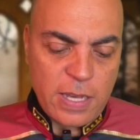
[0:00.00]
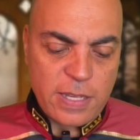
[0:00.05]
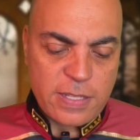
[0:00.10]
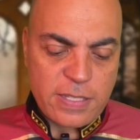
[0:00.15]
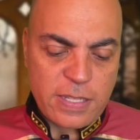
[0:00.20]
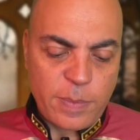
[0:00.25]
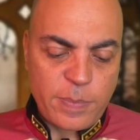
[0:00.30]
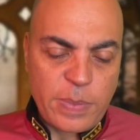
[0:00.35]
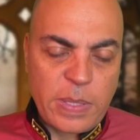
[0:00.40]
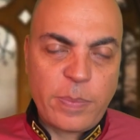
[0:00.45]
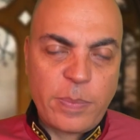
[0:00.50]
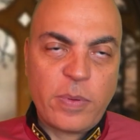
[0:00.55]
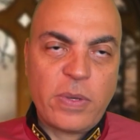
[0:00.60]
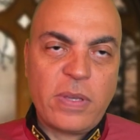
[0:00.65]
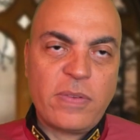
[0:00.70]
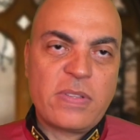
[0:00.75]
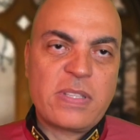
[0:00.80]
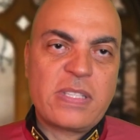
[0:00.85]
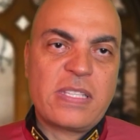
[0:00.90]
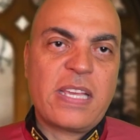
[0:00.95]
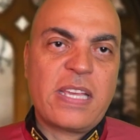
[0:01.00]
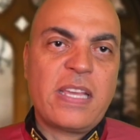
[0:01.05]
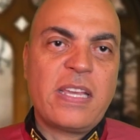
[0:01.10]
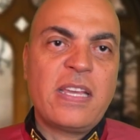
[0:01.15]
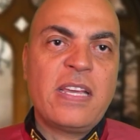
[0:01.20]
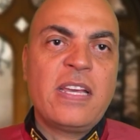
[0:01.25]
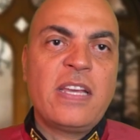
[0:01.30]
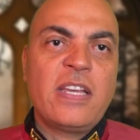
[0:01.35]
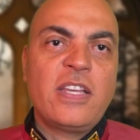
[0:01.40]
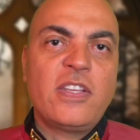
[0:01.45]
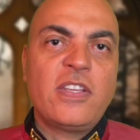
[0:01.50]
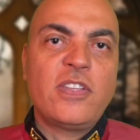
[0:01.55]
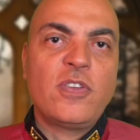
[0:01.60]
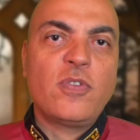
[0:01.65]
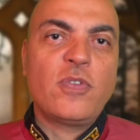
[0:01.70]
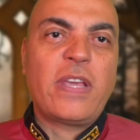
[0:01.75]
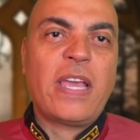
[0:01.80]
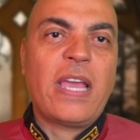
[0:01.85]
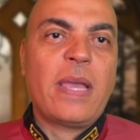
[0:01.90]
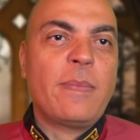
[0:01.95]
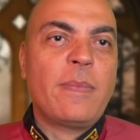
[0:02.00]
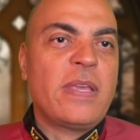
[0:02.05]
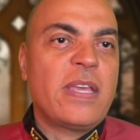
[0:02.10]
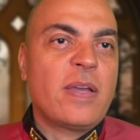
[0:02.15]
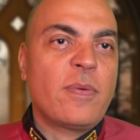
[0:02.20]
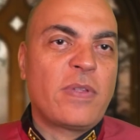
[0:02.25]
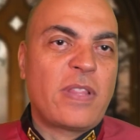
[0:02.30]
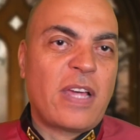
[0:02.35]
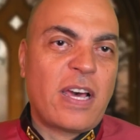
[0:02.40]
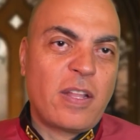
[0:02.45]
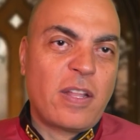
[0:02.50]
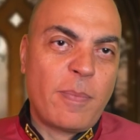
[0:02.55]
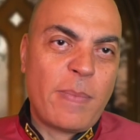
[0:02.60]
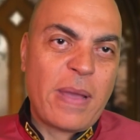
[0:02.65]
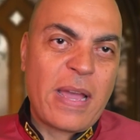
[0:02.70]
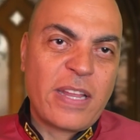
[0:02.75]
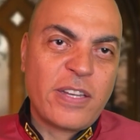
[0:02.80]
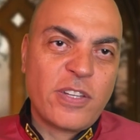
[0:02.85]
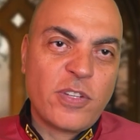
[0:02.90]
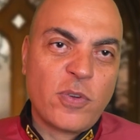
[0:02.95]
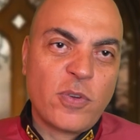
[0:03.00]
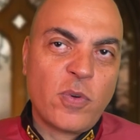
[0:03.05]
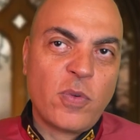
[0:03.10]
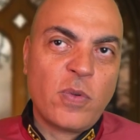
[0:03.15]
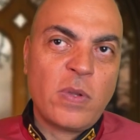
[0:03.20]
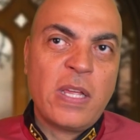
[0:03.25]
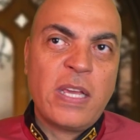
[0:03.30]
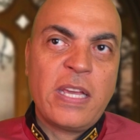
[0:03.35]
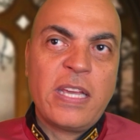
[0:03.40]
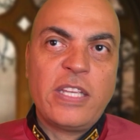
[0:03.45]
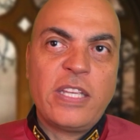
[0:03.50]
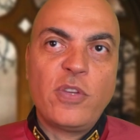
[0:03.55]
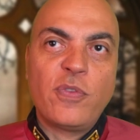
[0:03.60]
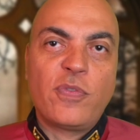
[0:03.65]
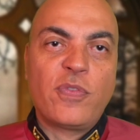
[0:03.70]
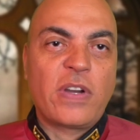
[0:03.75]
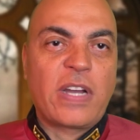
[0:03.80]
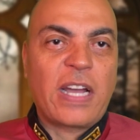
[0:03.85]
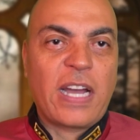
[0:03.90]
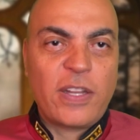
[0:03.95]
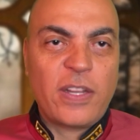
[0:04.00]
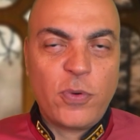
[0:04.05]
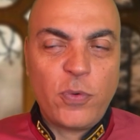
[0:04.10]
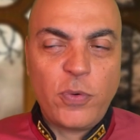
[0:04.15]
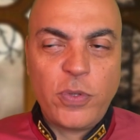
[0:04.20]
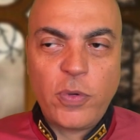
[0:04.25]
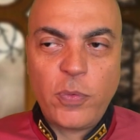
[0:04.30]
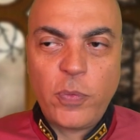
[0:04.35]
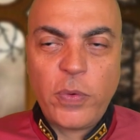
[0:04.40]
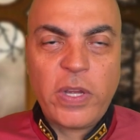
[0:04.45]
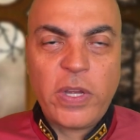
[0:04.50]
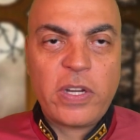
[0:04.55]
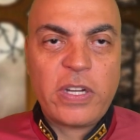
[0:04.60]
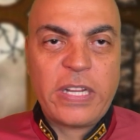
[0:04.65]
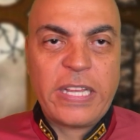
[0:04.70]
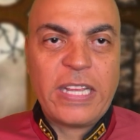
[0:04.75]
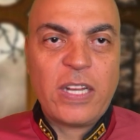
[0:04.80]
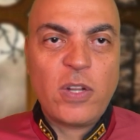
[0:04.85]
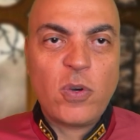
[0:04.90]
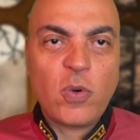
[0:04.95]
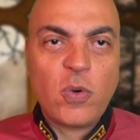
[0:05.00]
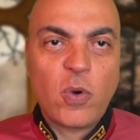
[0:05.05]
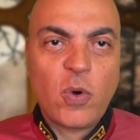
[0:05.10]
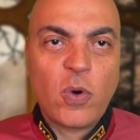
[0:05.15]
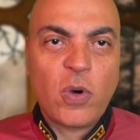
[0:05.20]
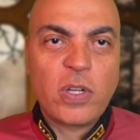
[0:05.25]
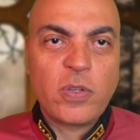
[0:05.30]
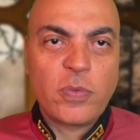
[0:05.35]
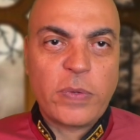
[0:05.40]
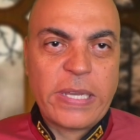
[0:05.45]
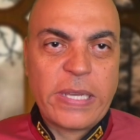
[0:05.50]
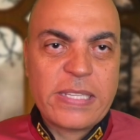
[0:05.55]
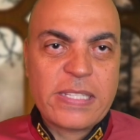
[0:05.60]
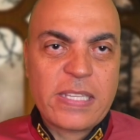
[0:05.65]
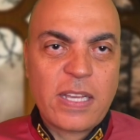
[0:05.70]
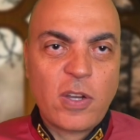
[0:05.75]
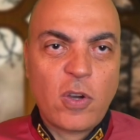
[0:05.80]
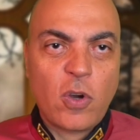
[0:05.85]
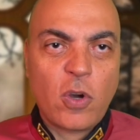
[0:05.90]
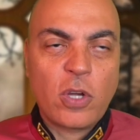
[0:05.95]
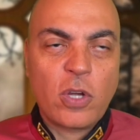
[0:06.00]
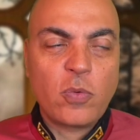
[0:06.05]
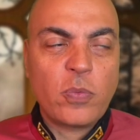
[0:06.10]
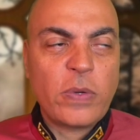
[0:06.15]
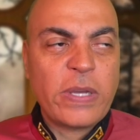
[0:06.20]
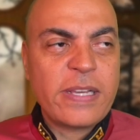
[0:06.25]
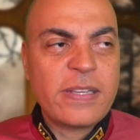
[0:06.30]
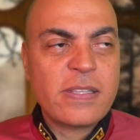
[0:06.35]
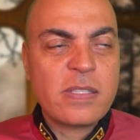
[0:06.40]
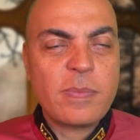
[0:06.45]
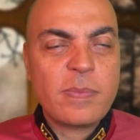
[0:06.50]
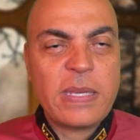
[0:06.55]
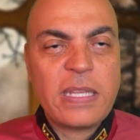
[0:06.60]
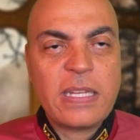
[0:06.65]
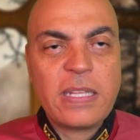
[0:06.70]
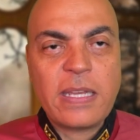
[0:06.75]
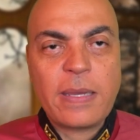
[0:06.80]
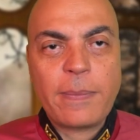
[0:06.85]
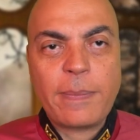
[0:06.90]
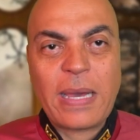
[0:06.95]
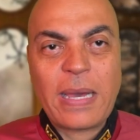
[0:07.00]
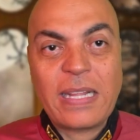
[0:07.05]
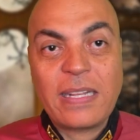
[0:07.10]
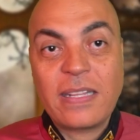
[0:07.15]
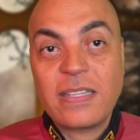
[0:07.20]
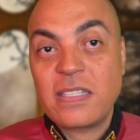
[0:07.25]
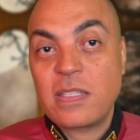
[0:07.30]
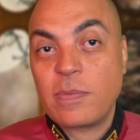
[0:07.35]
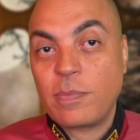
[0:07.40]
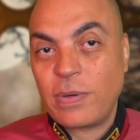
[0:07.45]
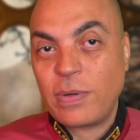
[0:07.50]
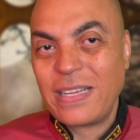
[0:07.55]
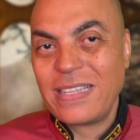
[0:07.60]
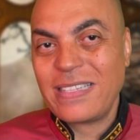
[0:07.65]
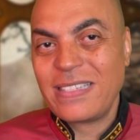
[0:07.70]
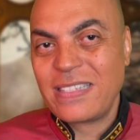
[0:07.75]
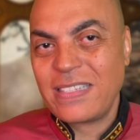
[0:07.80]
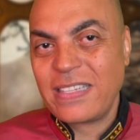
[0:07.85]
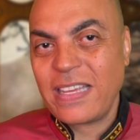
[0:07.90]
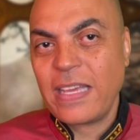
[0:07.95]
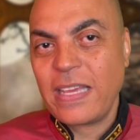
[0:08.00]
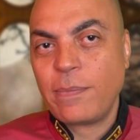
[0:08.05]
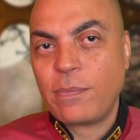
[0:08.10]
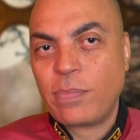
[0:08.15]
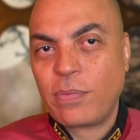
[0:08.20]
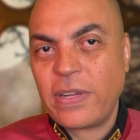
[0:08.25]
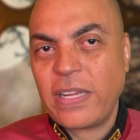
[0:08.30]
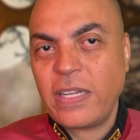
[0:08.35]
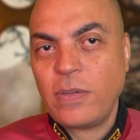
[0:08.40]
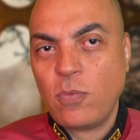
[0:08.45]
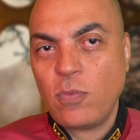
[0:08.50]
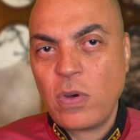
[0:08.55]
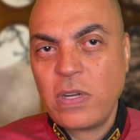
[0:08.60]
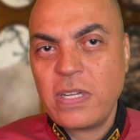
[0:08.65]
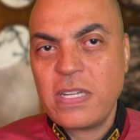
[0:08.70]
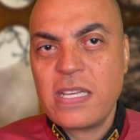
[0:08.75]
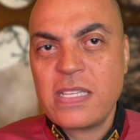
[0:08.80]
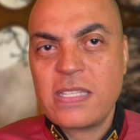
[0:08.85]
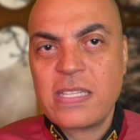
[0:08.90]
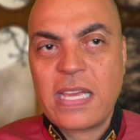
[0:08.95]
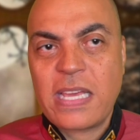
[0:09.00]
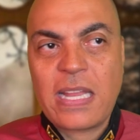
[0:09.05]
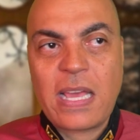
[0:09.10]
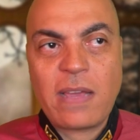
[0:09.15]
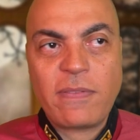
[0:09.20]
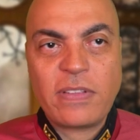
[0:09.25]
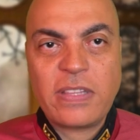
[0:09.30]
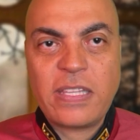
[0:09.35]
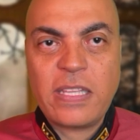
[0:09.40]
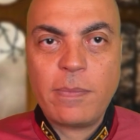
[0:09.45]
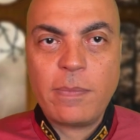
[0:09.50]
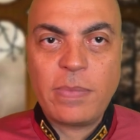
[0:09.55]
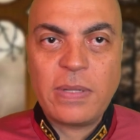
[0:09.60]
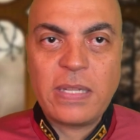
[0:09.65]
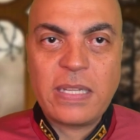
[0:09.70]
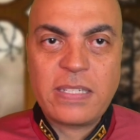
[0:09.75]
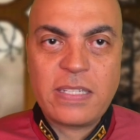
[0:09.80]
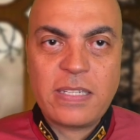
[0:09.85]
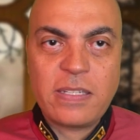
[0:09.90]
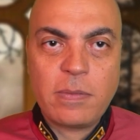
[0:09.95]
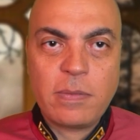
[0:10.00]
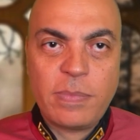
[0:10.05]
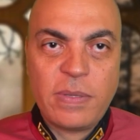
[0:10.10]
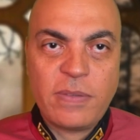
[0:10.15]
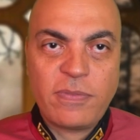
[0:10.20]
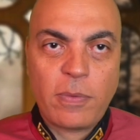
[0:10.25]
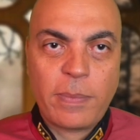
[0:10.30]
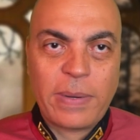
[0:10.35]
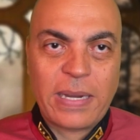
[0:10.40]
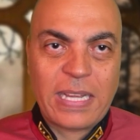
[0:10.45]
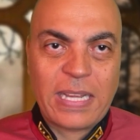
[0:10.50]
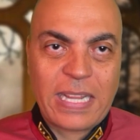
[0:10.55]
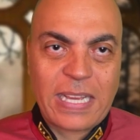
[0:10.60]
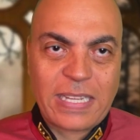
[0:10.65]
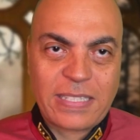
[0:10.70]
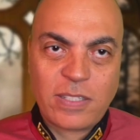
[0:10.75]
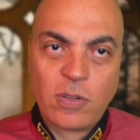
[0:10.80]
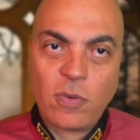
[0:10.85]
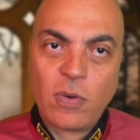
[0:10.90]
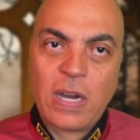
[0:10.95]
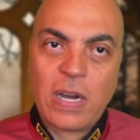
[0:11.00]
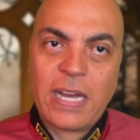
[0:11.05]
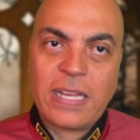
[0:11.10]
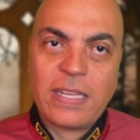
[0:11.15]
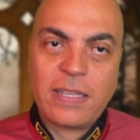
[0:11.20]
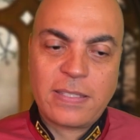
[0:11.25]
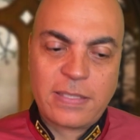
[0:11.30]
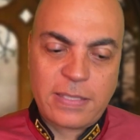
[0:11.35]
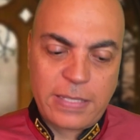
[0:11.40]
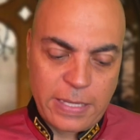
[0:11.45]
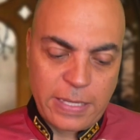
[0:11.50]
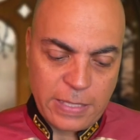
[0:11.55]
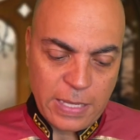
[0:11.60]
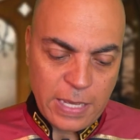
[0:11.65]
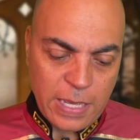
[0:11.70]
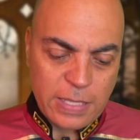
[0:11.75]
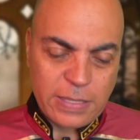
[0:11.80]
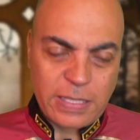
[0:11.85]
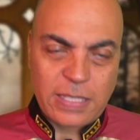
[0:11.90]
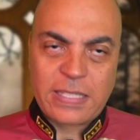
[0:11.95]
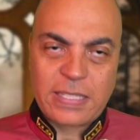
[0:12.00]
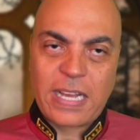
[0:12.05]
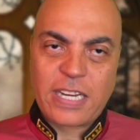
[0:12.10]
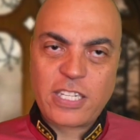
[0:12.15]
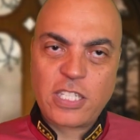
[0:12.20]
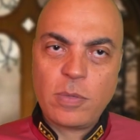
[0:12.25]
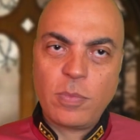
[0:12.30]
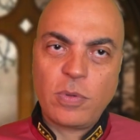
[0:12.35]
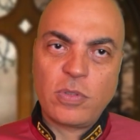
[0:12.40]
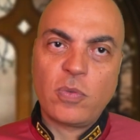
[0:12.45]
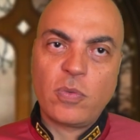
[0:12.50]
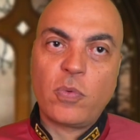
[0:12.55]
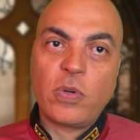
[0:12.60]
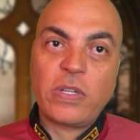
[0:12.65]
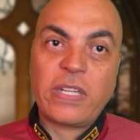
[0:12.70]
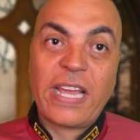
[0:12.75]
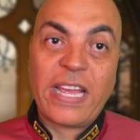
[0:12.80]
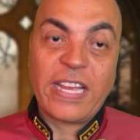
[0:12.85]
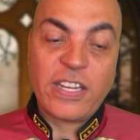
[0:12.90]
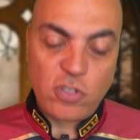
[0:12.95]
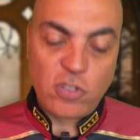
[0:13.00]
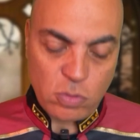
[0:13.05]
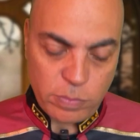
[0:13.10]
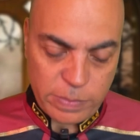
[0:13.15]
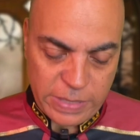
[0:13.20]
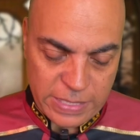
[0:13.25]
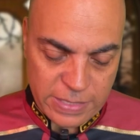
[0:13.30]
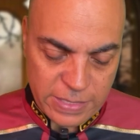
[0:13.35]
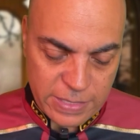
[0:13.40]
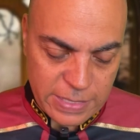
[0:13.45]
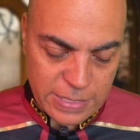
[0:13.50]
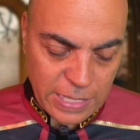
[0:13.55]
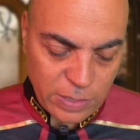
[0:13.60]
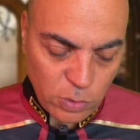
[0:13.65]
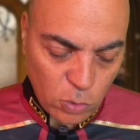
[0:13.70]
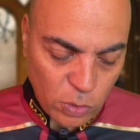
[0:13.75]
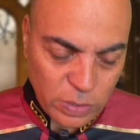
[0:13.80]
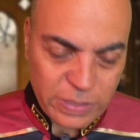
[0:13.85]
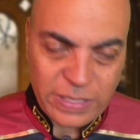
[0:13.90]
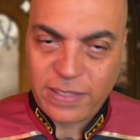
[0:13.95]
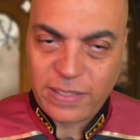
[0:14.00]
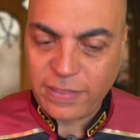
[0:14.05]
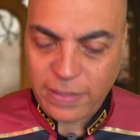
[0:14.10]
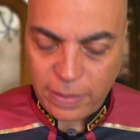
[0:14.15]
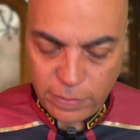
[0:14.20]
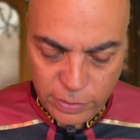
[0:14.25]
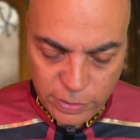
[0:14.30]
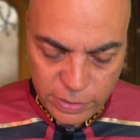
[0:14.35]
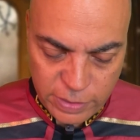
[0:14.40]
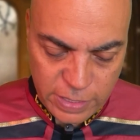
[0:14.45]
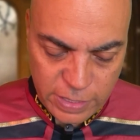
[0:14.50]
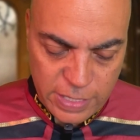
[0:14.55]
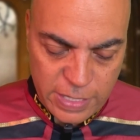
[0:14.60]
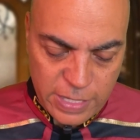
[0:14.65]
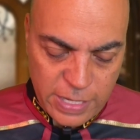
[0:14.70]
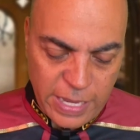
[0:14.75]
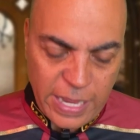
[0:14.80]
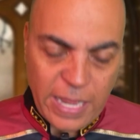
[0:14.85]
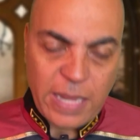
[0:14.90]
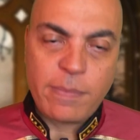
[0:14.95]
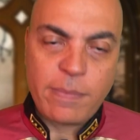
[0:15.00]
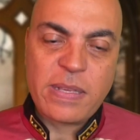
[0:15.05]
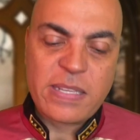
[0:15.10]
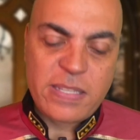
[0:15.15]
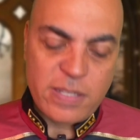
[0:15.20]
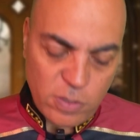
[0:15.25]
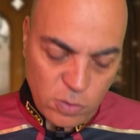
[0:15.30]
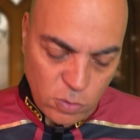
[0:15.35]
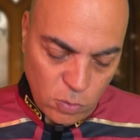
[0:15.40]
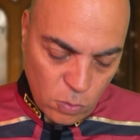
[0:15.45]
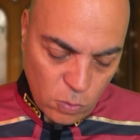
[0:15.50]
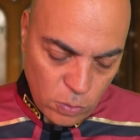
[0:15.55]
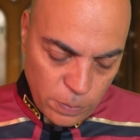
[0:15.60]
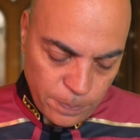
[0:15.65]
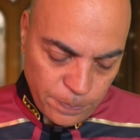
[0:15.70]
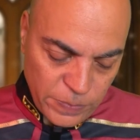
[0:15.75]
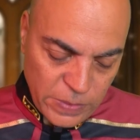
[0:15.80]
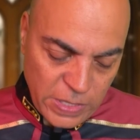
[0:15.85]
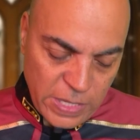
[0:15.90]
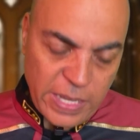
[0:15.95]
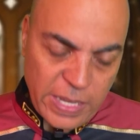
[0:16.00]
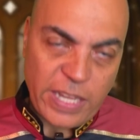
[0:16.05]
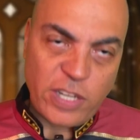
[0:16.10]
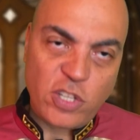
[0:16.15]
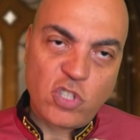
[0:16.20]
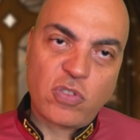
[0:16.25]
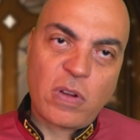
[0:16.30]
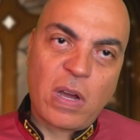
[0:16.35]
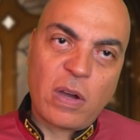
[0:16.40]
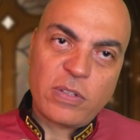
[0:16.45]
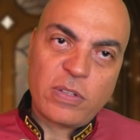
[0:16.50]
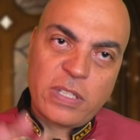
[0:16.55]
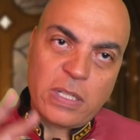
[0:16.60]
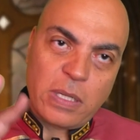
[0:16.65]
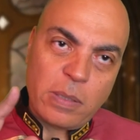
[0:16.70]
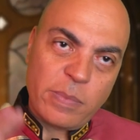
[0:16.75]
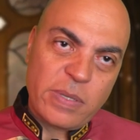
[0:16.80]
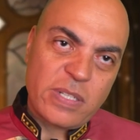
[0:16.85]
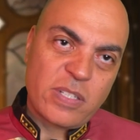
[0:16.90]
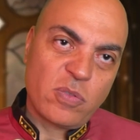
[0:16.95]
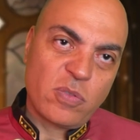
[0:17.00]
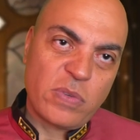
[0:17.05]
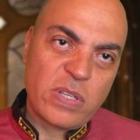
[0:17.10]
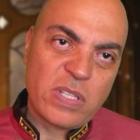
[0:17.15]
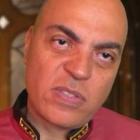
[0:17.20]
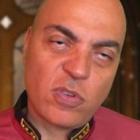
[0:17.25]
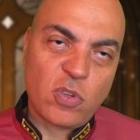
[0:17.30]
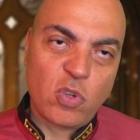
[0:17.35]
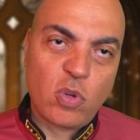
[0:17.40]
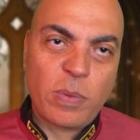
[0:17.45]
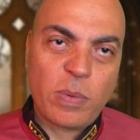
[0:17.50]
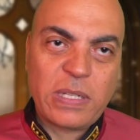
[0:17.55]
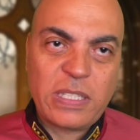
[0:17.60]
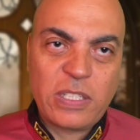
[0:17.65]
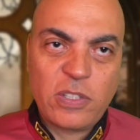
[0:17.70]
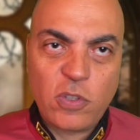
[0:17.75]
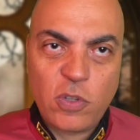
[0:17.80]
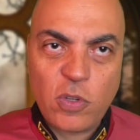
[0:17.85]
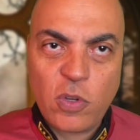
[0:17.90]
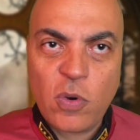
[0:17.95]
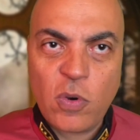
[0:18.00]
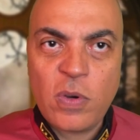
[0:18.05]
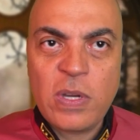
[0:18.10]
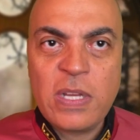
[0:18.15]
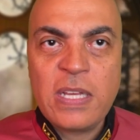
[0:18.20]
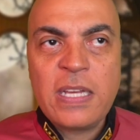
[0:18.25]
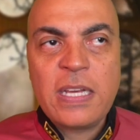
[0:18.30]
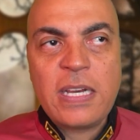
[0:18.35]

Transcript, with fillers: Some people even say, you came here without a manual, you forgot who you were, halo gone, wings are gone. Wings meaning balance, brain state, brain oneness, and having the ability to be from a galactic or higher state. That's actually what the word angel means. It's not all etheric and mystical and shrouded in mysteries for nobody to know.